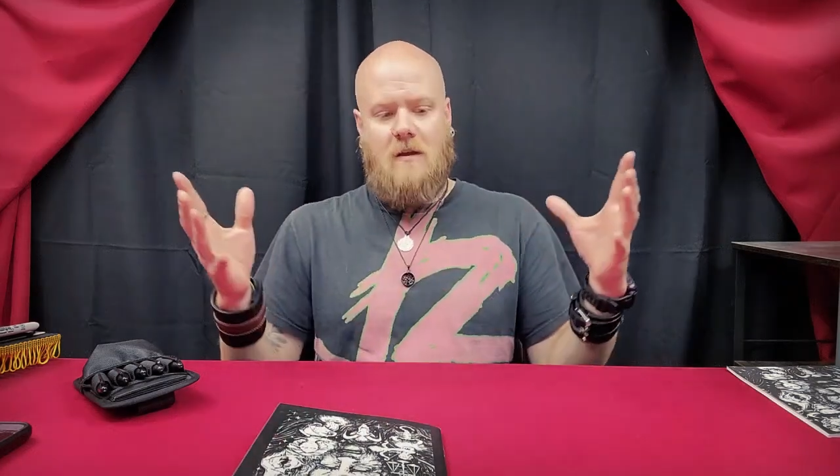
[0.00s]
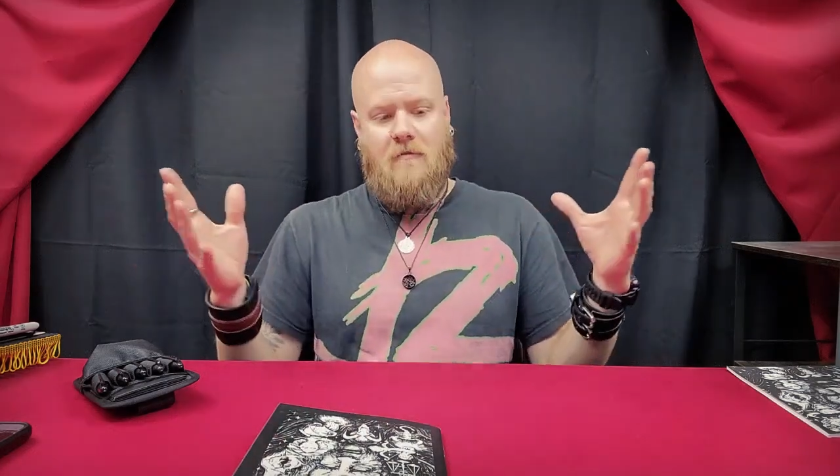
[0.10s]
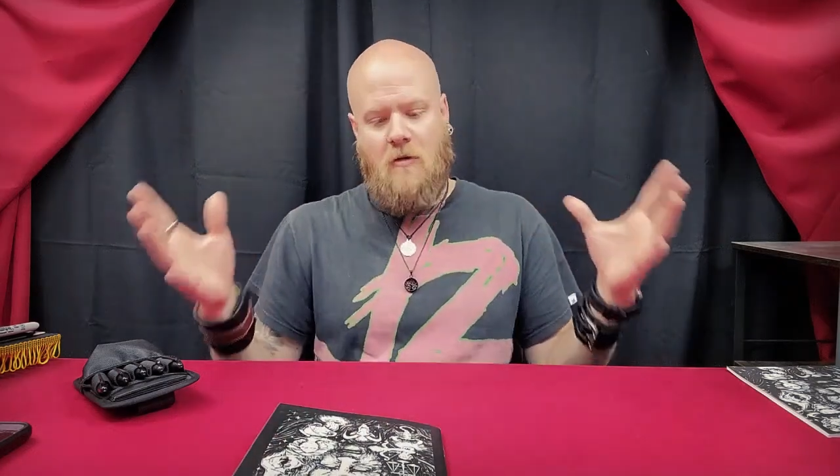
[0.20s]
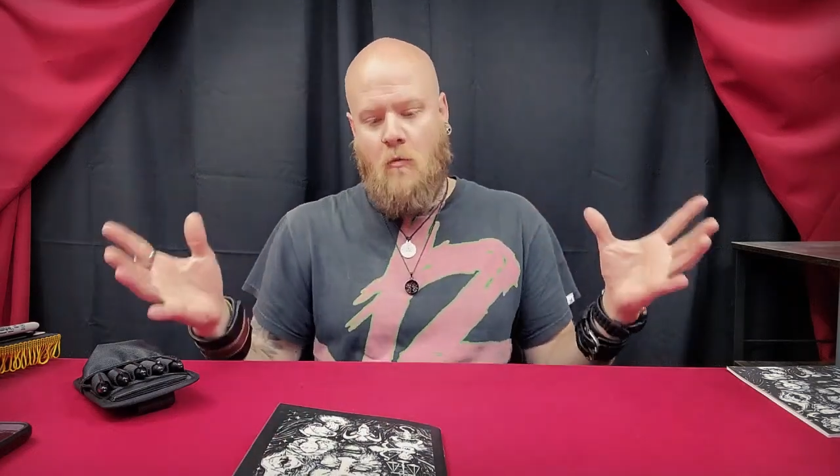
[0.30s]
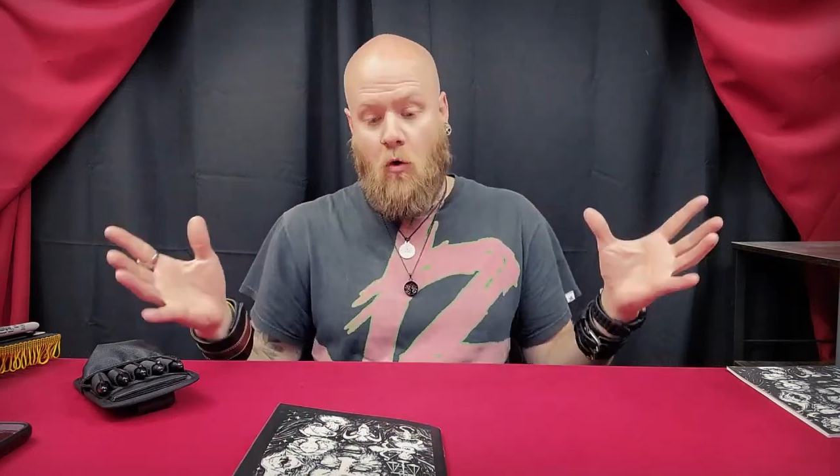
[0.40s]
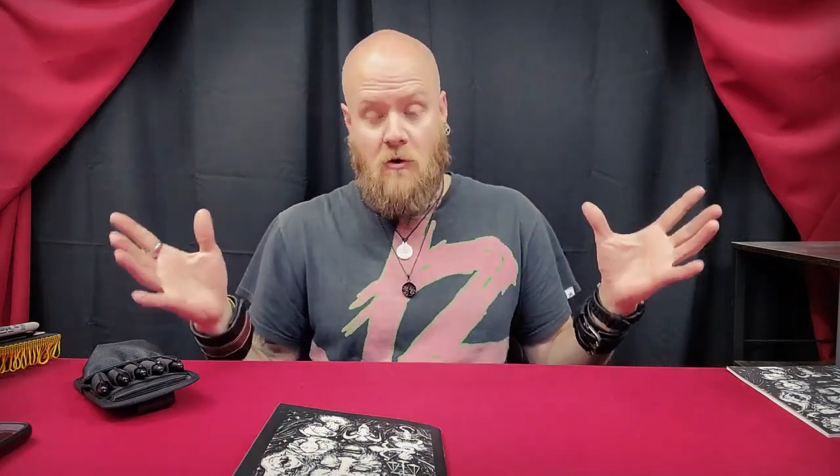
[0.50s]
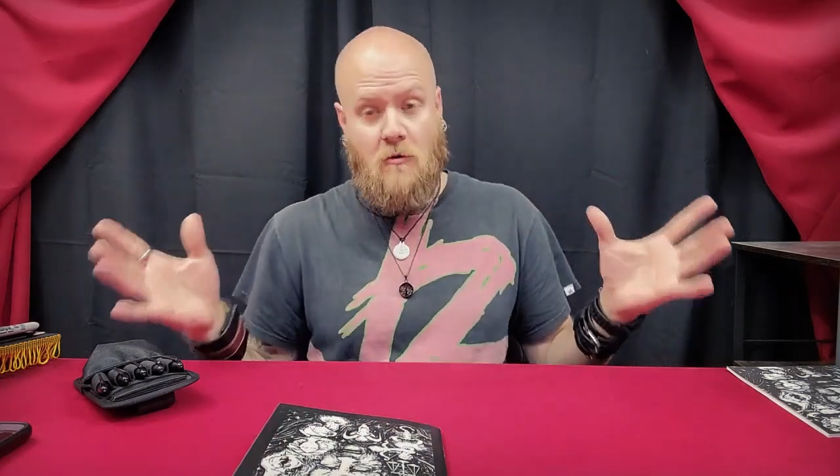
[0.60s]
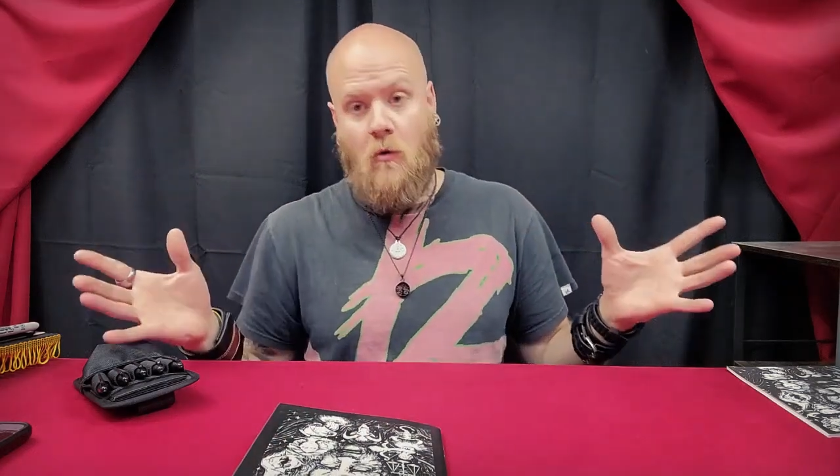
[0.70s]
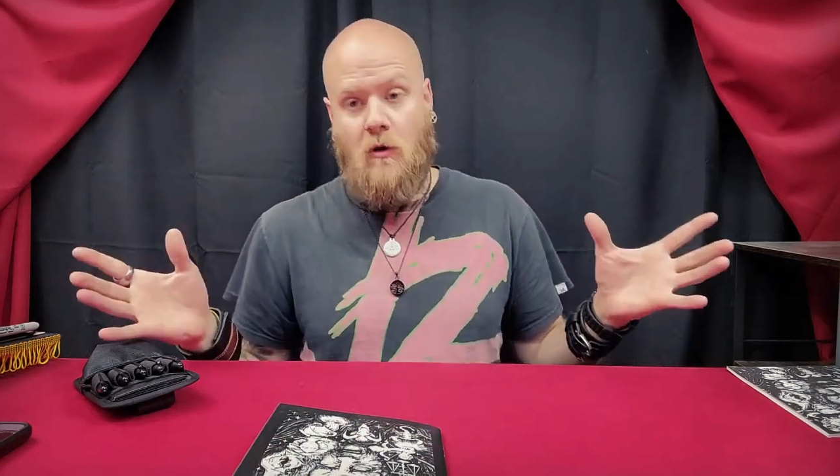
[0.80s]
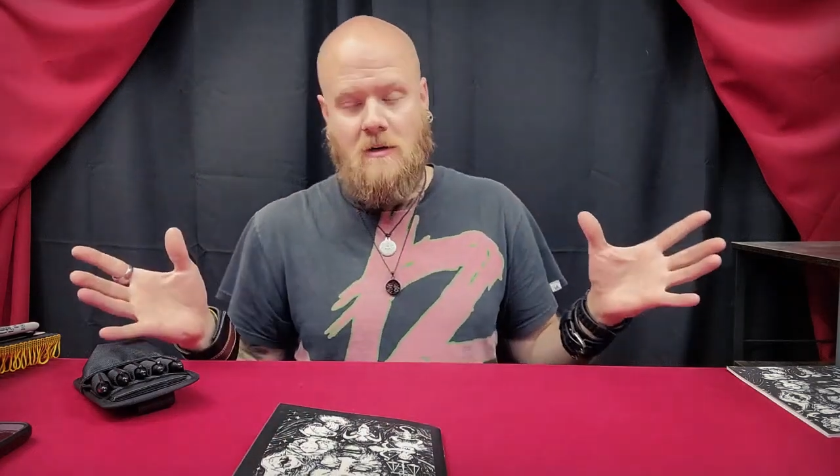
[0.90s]
a few more
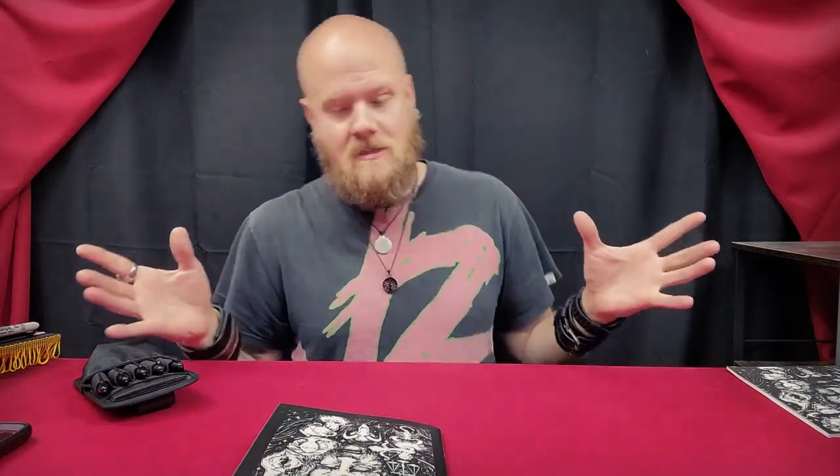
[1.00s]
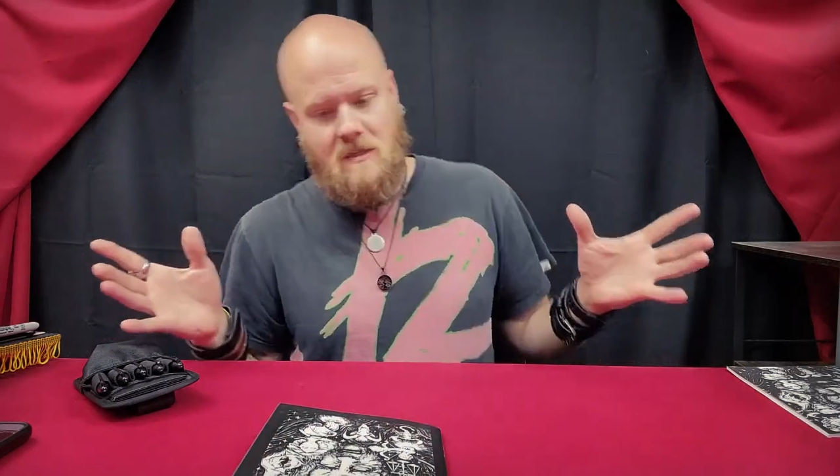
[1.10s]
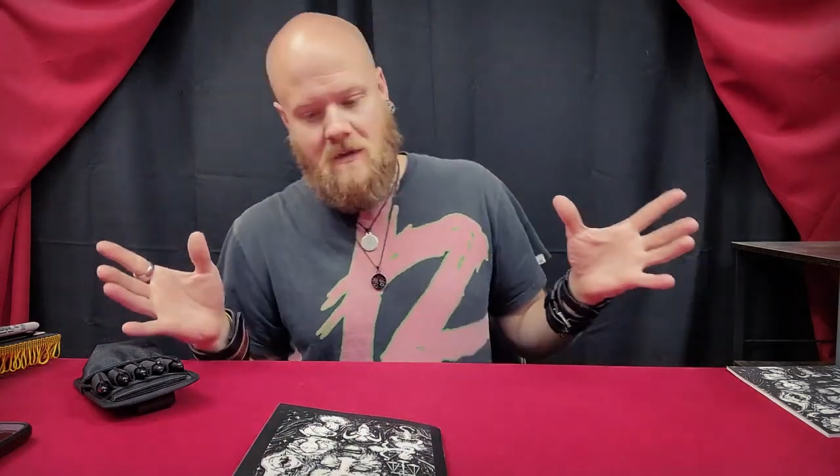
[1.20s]
doors